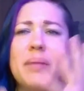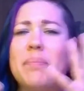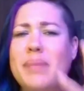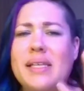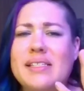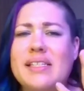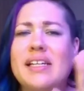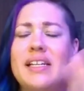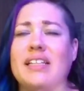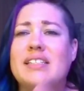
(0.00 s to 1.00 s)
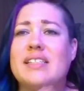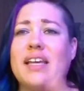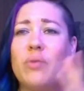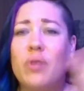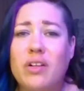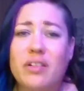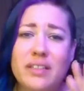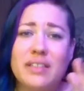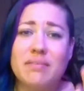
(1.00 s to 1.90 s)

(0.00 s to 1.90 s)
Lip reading: miss it. And it's like, well,